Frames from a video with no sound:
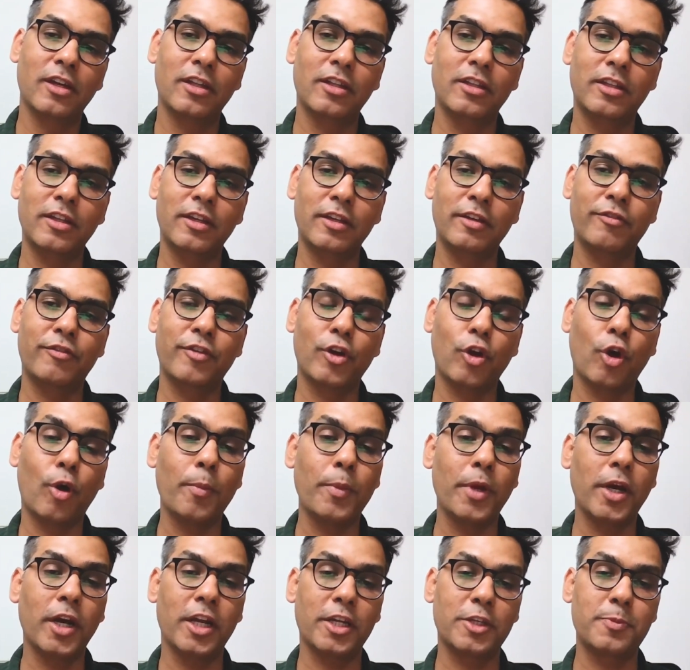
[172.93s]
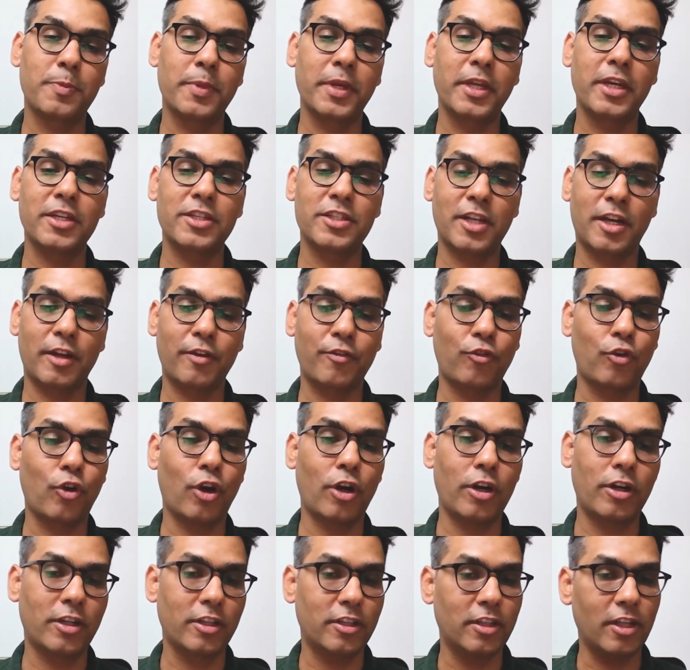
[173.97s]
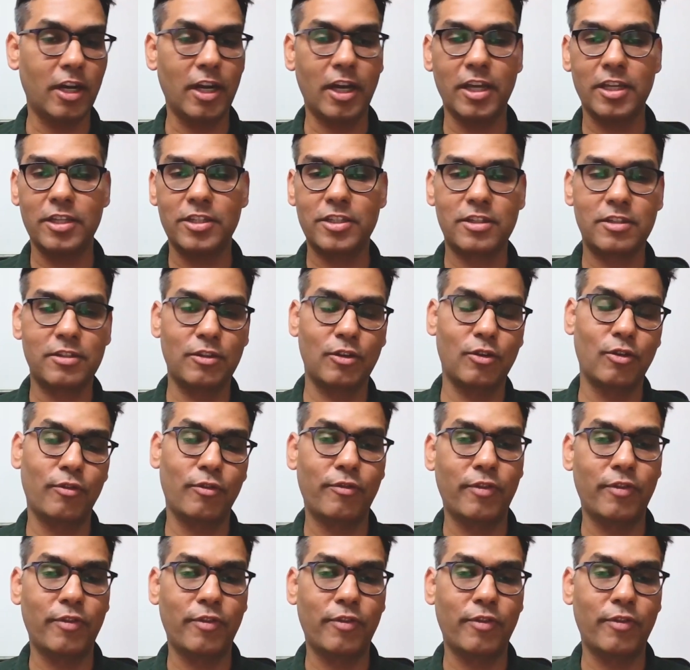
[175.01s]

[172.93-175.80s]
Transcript: the phenomenal experience that I've got in the last